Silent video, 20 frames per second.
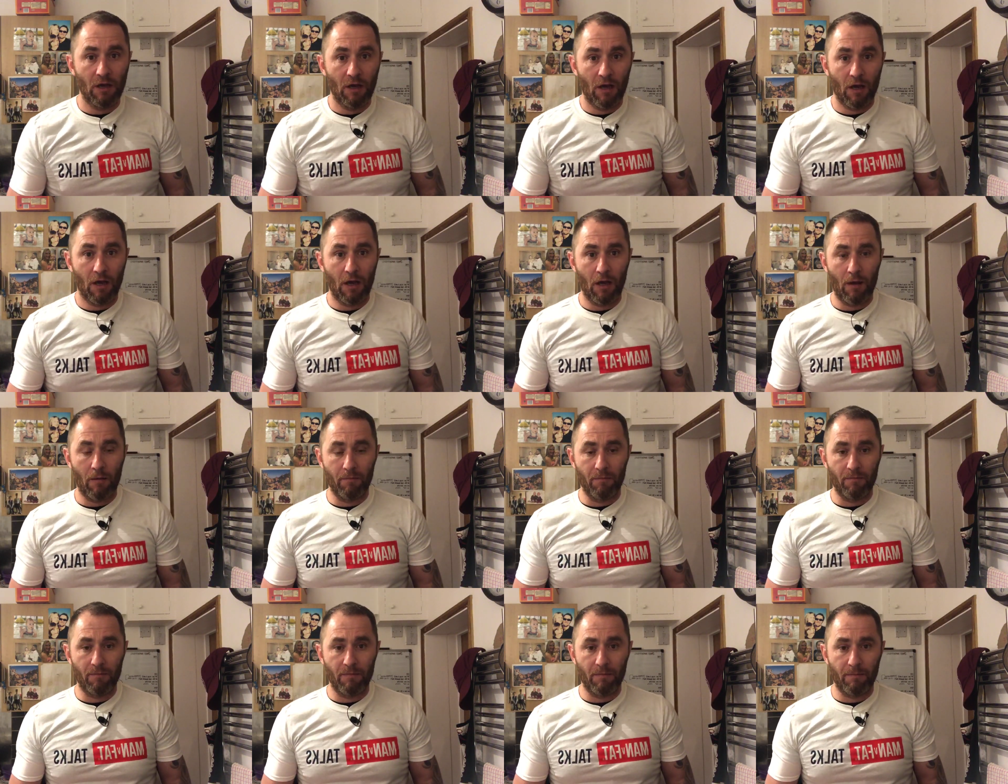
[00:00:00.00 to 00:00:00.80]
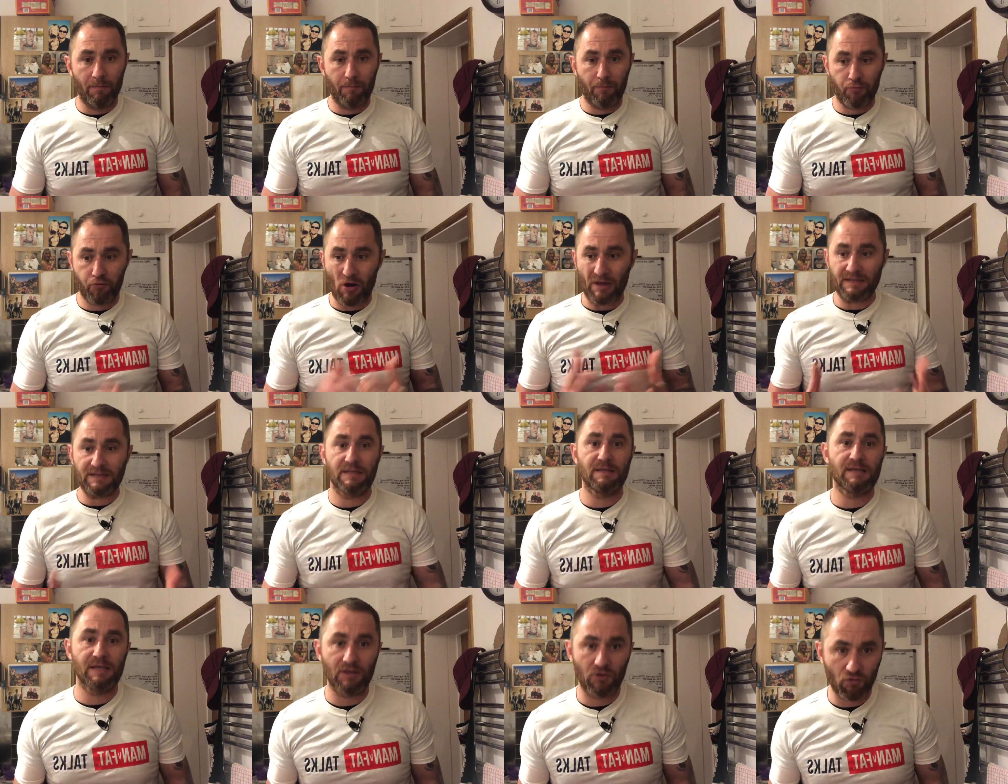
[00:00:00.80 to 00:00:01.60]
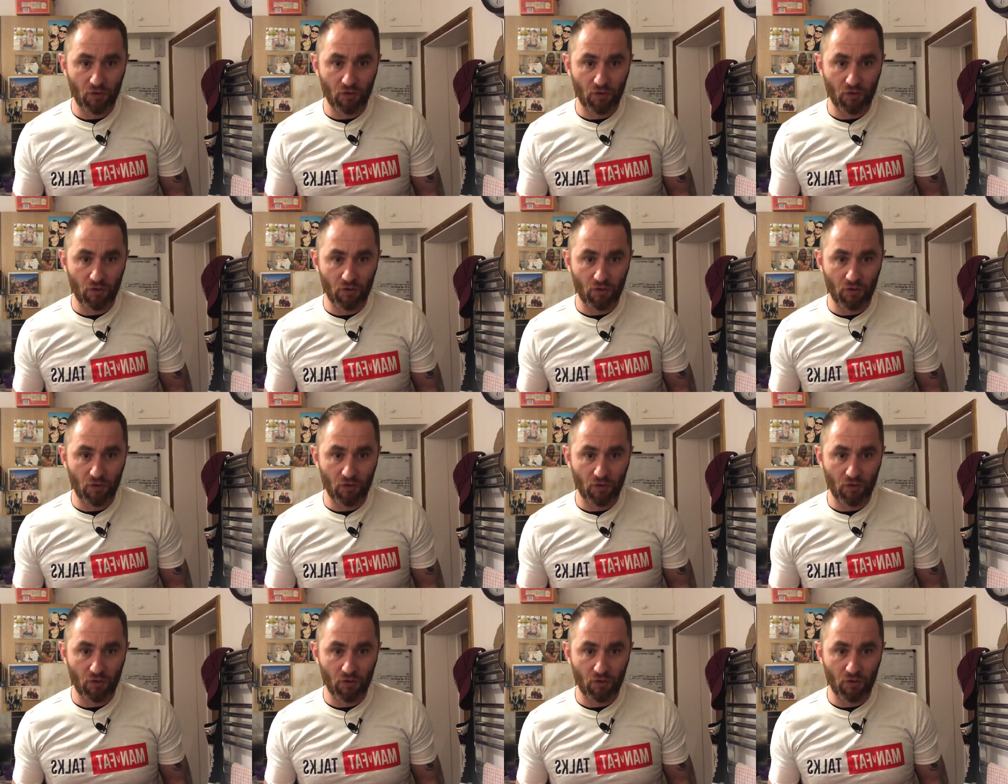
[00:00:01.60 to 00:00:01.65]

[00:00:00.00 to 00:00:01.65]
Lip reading: practicing